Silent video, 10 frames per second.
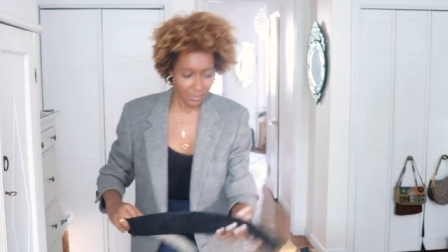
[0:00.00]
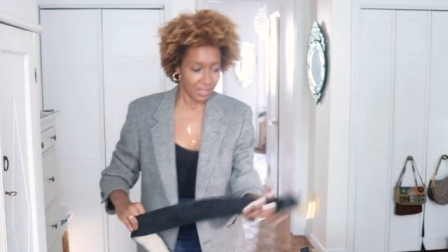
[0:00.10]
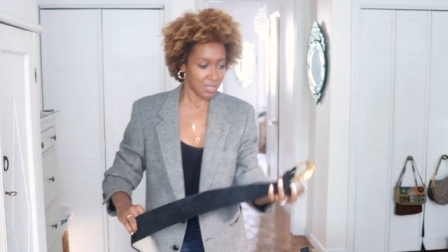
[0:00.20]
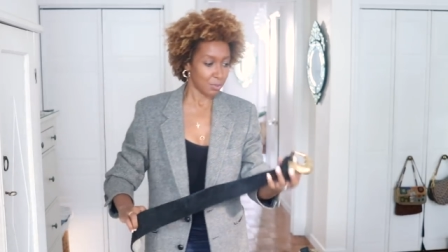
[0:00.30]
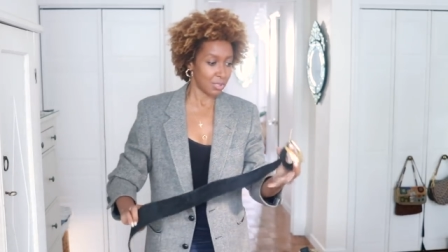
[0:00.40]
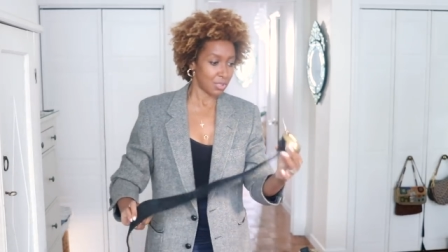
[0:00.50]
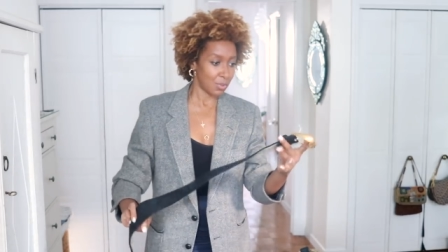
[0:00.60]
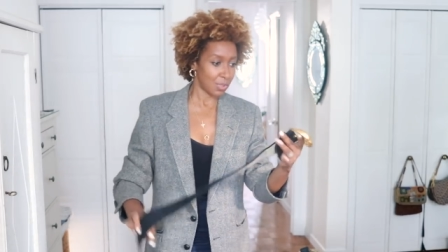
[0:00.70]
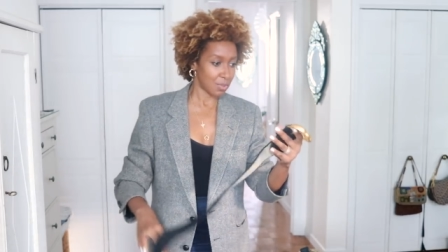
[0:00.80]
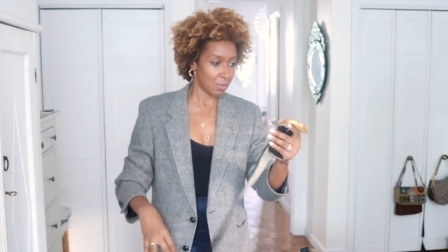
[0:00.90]
Just want to
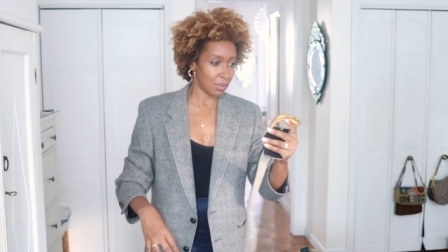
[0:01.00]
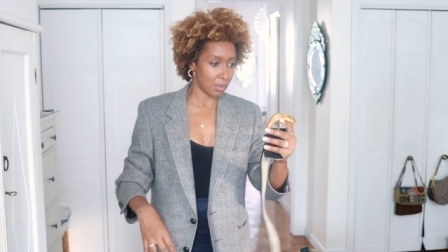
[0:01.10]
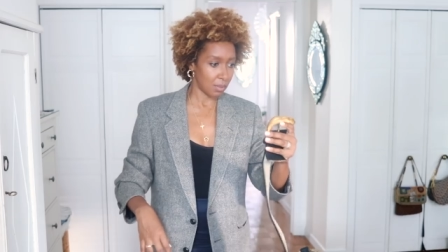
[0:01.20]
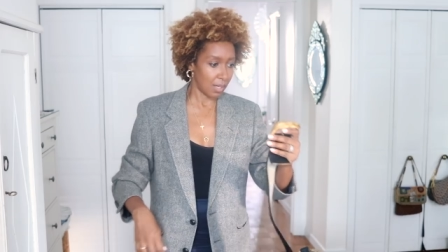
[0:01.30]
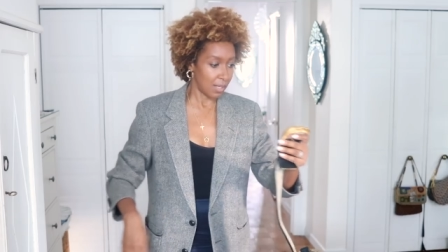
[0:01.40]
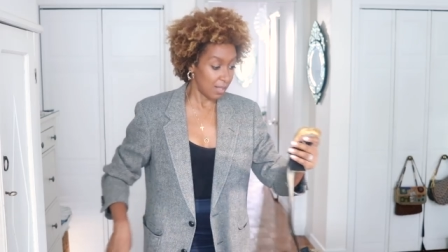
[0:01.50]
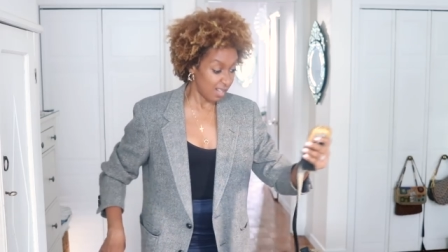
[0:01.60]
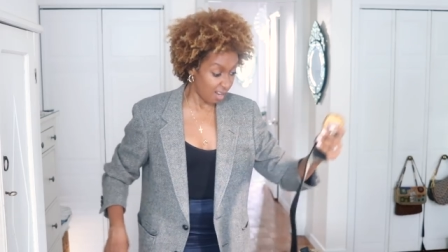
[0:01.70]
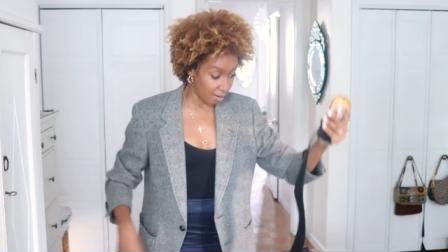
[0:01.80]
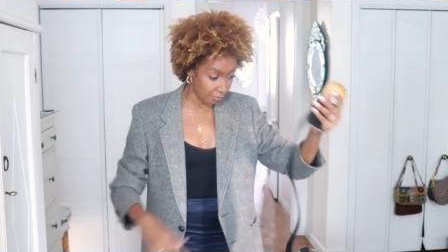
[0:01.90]
do this with you. I
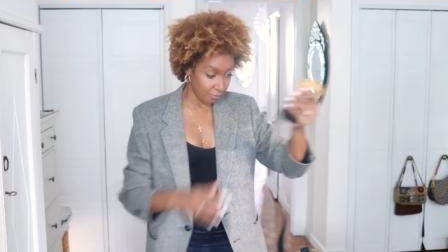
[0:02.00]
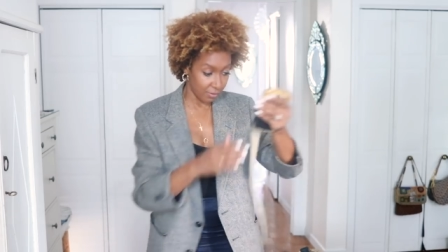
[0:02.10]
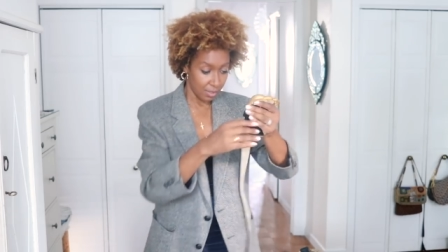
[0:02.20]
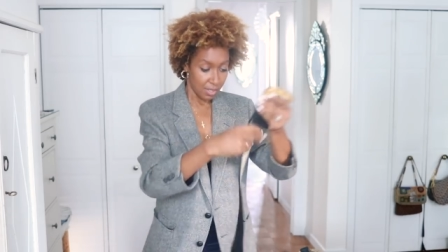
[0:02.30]
love